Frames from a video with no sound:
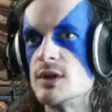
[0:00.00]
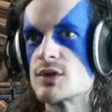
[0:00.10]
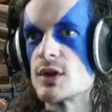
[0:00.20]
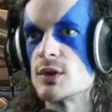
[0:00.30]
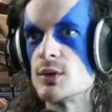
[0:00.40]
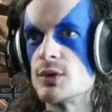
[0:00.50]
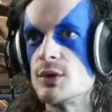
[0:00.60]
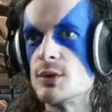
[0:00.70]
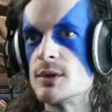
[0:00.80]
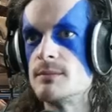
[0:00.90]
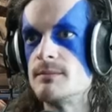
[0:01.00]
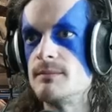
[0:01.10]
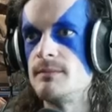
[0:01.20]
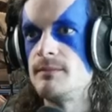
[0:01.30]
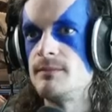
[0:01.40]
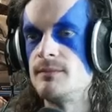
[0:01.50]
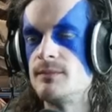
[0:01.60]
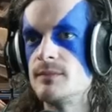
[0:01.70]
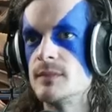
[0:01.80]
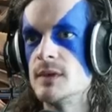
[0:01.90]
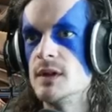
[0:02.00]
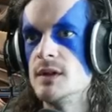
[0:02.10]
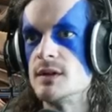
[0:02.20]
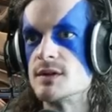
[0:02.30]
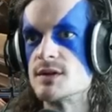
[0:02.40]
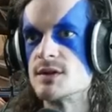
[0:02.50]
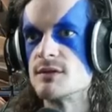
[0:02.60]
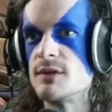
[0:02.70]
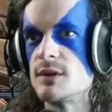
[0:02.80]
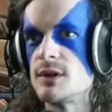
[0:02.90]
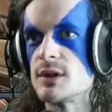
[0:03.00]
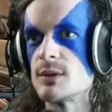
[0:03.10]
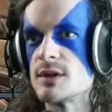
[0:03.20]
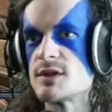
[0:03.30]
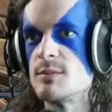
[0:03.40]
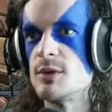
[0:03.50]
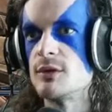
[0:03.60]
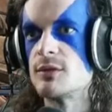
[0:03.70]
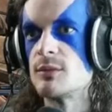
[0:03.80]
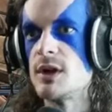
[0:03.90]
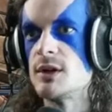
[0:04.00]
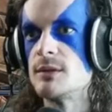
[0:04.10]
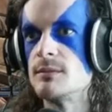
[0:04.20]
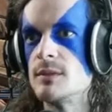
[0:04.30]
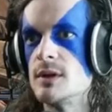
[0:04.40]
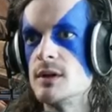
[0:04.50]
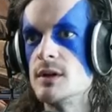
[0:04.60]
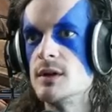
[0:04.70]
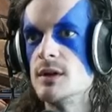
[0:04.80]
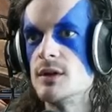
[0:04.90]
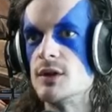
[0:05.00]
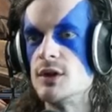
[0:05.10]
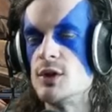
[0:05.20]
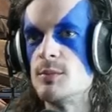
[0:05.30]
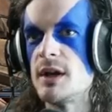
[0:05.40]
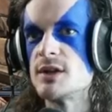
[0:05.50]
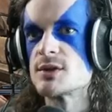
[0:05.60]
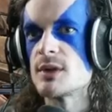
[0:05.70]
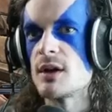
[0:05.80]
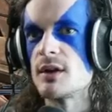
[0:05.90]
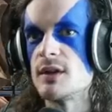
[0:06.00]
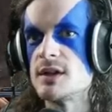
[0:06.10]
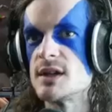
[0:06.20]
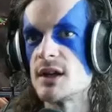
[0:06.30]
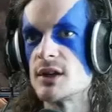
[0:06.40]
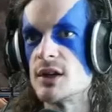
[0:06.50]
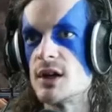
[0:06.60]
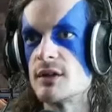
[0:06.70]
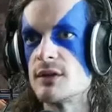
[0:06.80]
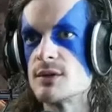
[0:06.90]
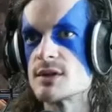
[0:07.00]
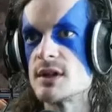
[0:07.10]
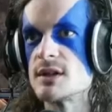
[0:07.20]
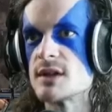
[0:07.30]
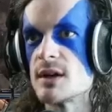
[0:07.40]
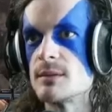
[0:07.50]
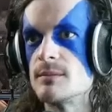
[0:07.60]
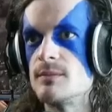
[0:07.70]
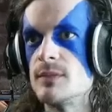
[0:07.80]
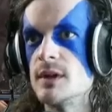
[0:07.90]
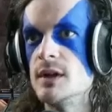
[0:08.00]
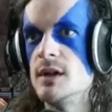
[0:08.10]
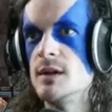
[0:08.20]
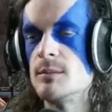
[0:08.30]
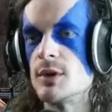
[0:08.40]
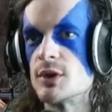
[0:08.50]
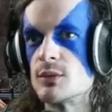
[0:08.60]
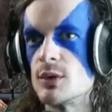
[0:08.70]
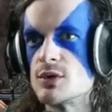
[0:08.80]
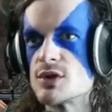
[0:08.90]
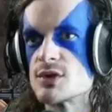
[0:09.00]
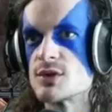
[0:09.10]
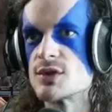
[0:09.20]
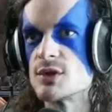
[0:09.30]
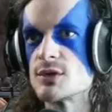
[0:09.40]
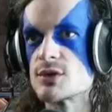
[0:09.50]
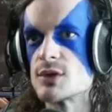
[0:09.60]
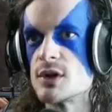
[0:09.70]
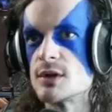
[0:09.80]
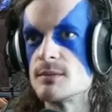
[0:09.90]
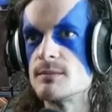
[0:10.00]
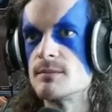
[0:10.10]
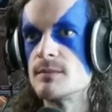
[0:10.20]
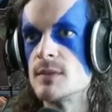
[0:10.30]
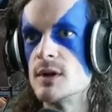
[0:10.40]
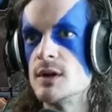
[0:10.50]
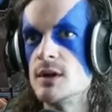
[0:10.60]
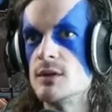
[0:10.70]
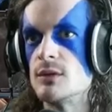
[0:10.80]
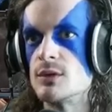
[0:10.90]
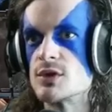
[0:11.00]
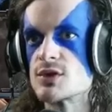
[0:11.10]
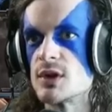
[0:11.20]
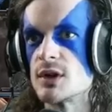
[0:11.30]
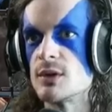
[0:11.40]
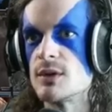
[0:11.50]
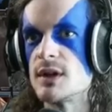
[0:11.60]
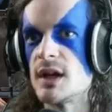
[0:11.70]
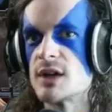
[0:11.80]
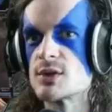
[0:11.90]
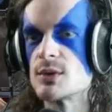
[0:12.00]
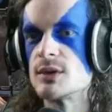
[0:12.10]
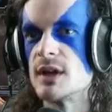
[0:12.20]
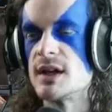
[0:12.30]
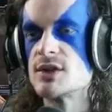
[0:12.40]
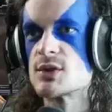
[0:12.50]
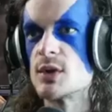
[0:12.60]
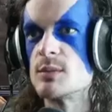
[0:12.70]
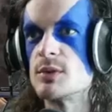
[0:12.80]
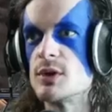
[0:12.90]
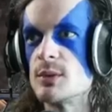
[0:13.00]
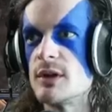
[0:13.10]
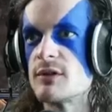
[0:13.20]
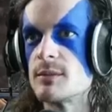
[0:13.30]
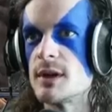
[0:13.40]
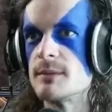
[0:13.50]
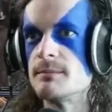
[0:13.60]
trying to hold the door. This is a very aggressive build from Reynor. The new Banes are out and they take a lot of those Lings out. But the Roaches are still strong. Roach is trying to go in the natural. Nice drone pull away from that.